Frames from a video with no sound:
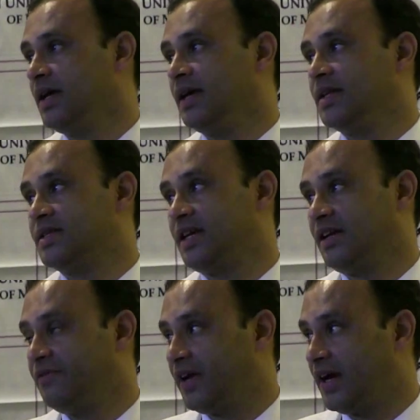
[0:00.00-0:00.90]
in
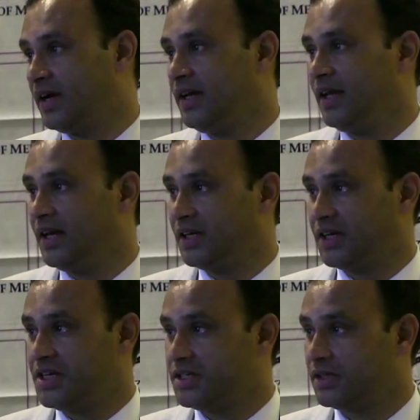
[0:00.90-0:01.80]
significantly
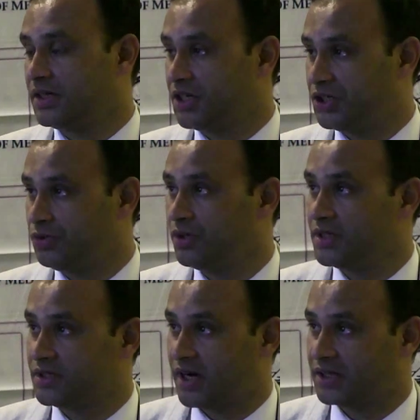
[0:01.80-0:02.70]
increased tissue
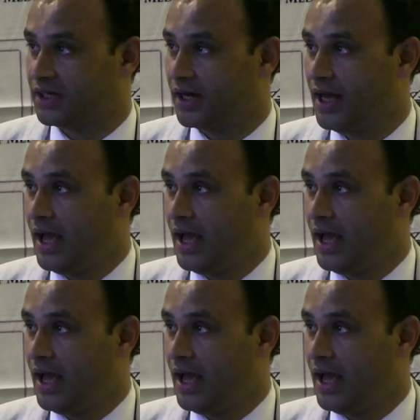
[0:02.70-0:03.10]
destruction.